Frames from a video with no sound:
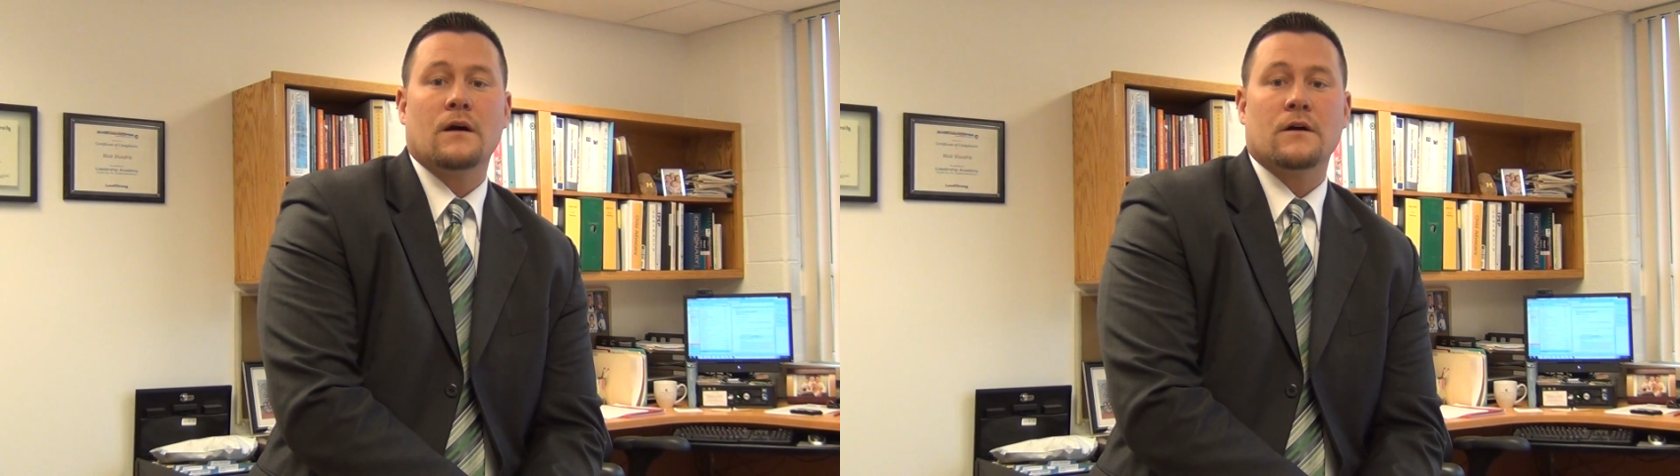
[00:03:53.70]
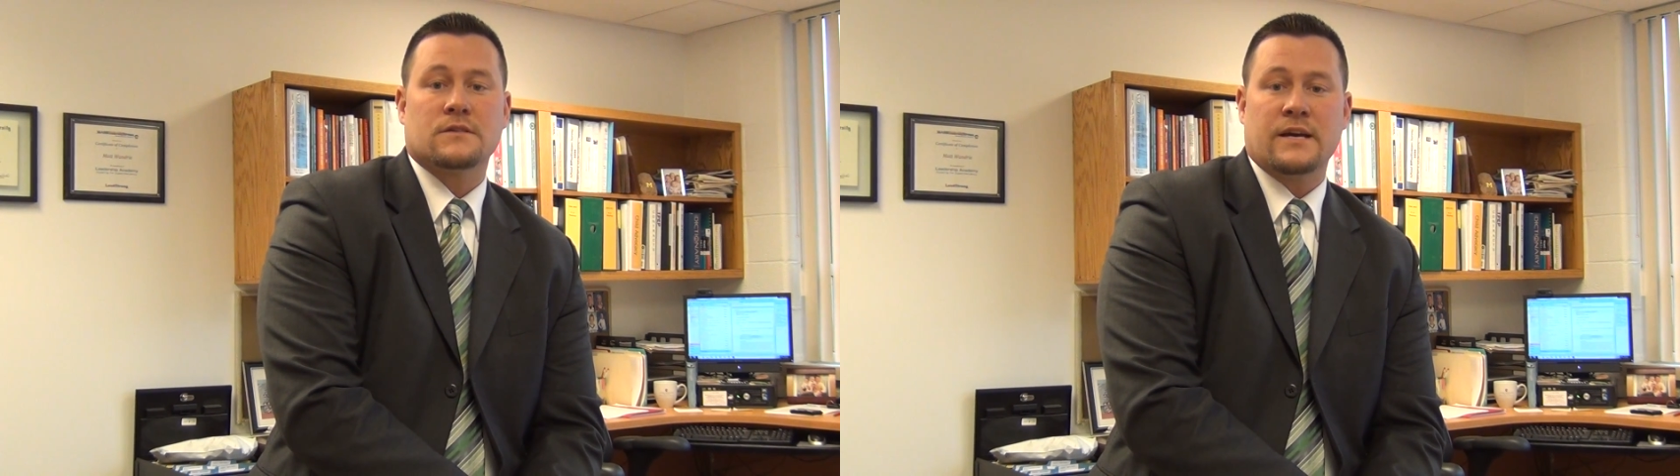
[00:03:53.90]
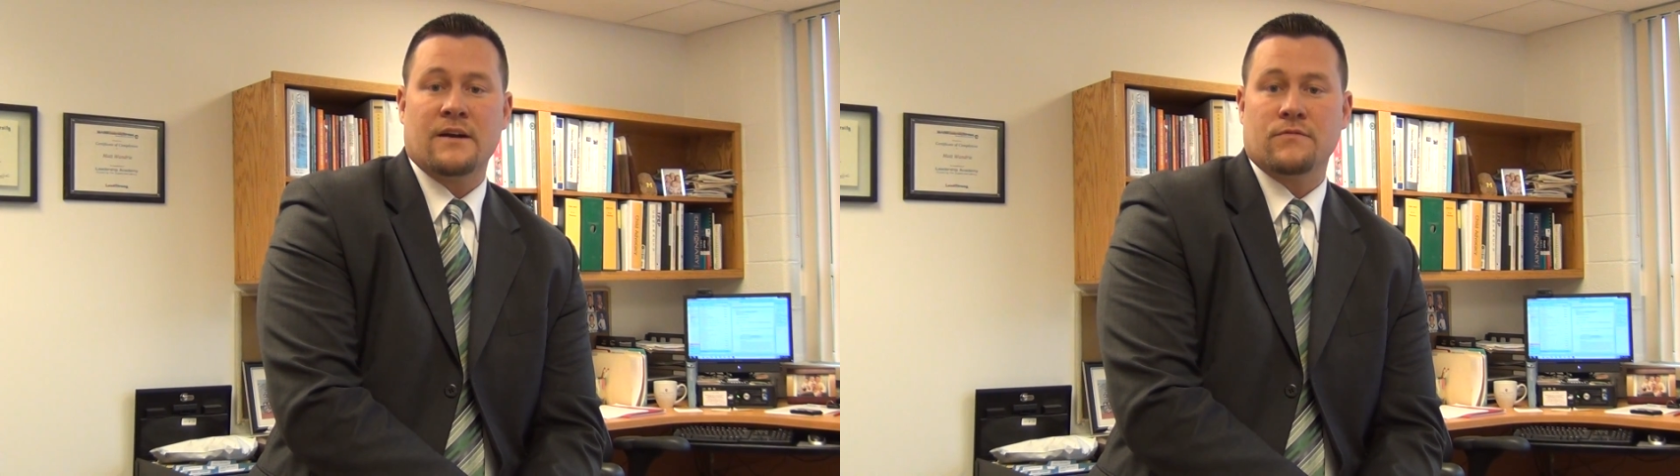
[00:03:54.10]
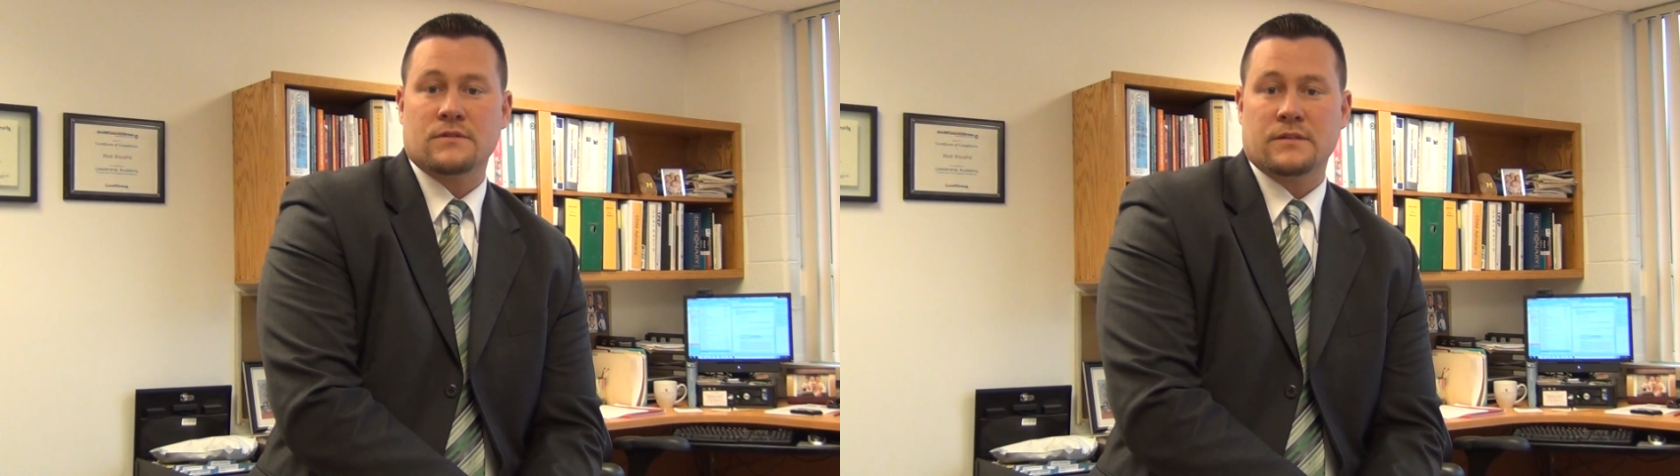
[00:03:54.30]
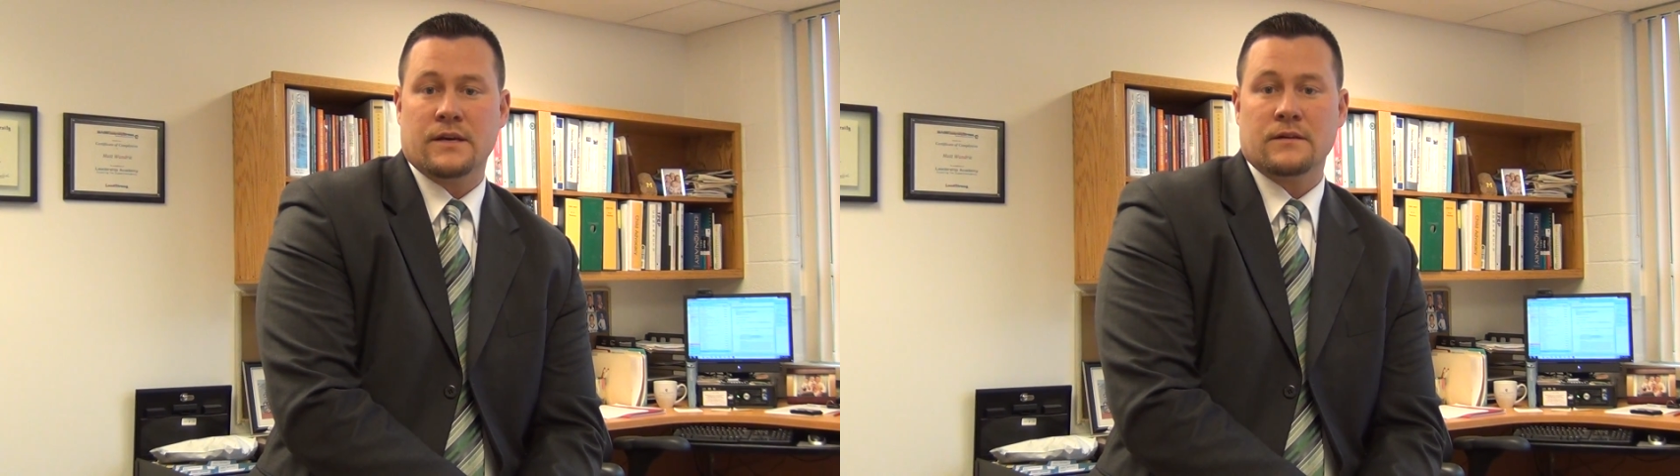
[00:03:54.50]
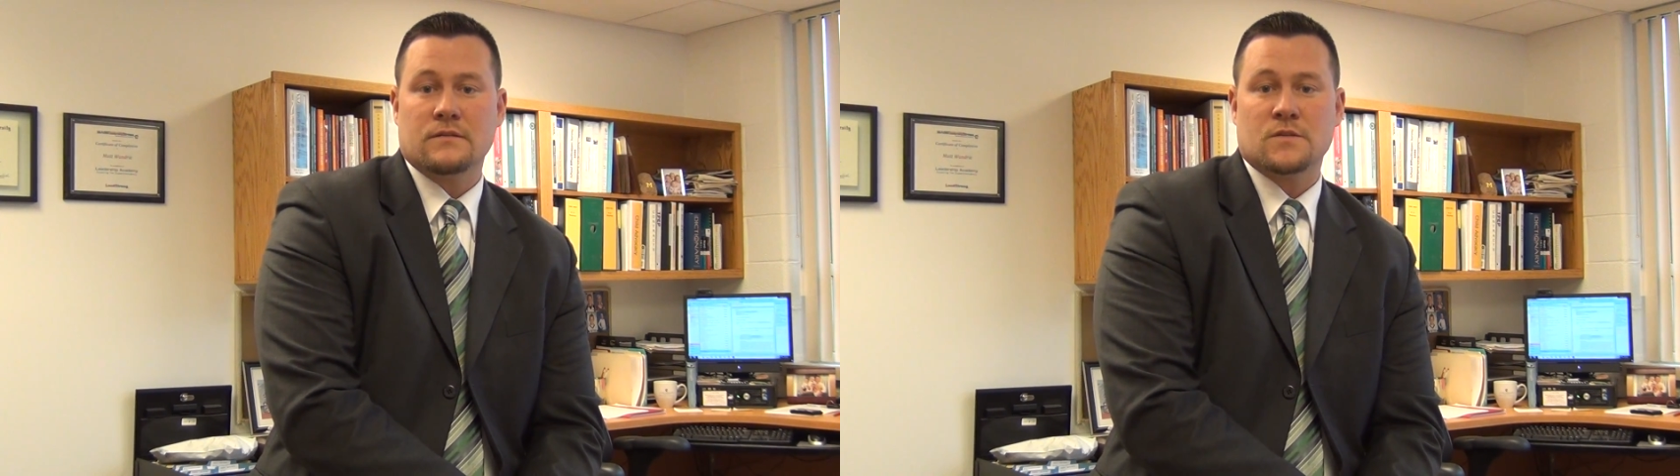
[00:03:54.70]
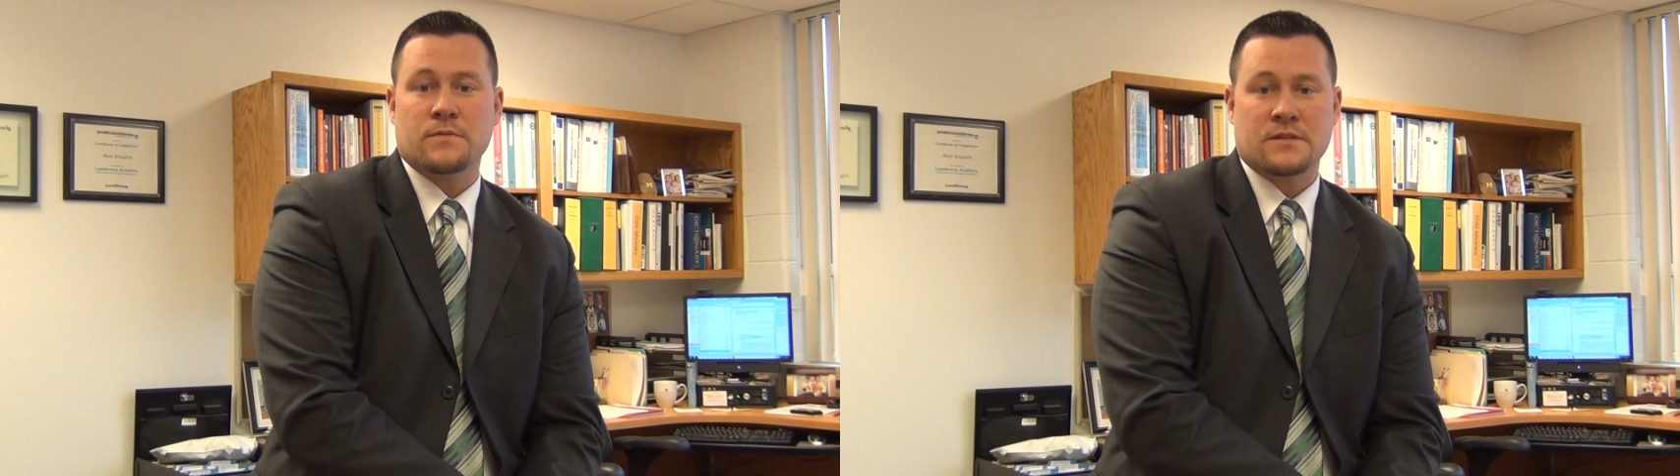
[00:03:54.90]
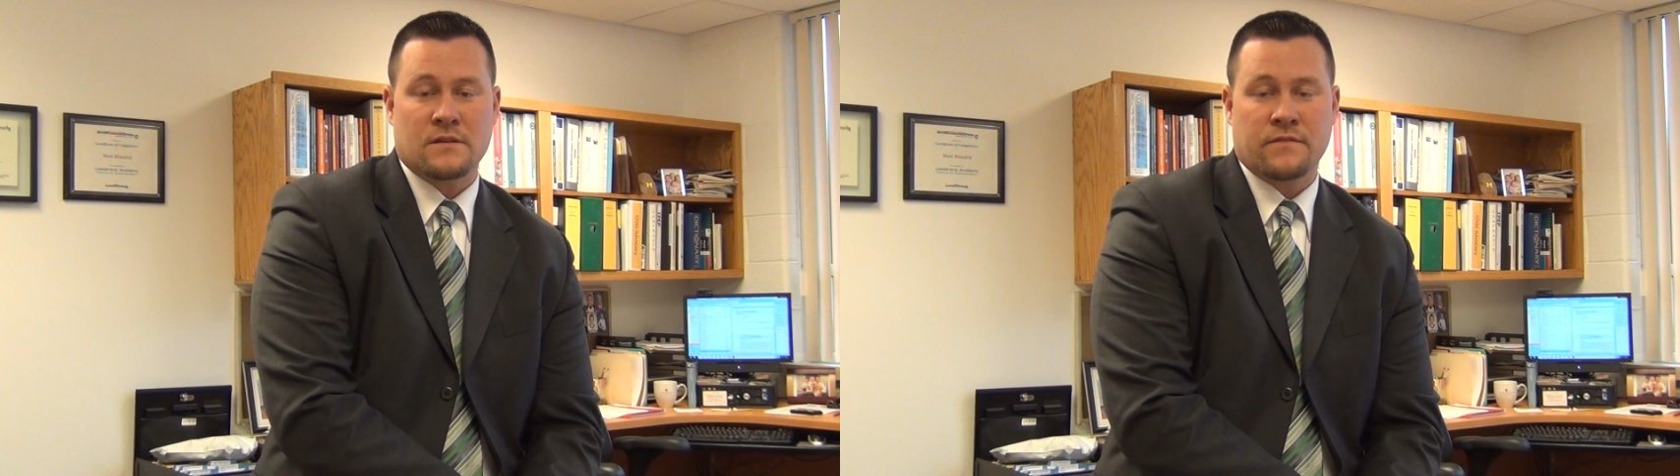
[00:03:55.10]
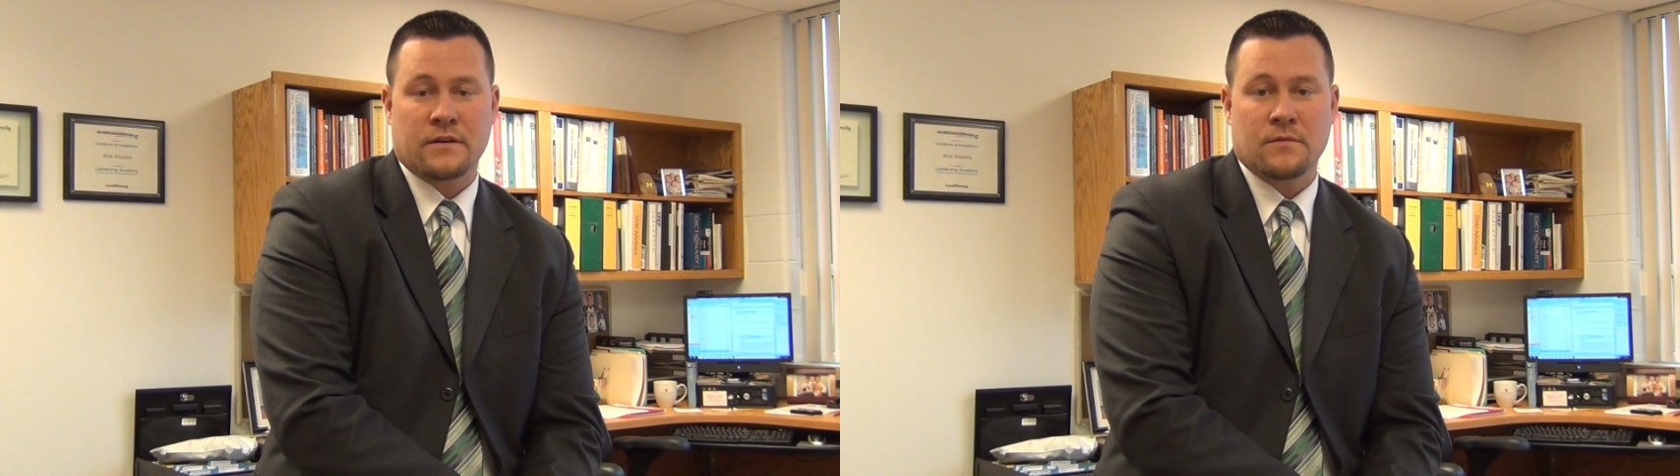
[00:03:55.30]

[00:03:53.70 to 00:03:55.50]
Our staff was sent specific